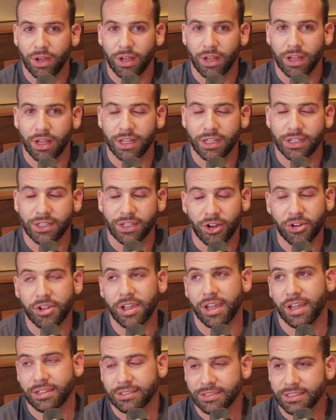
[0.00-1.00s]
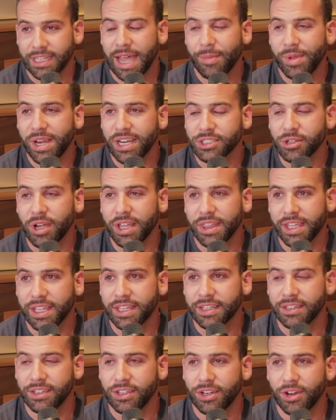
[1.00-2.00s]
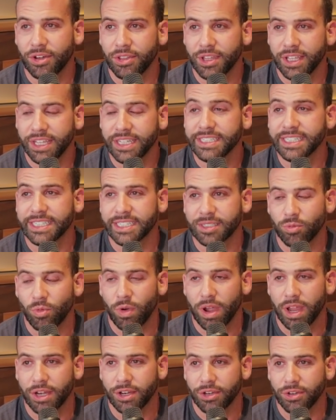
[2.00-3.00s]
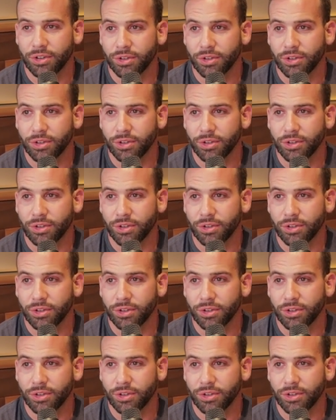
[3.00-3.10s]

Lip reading: Well, okay. I mean, so I think, you know, the easiest way to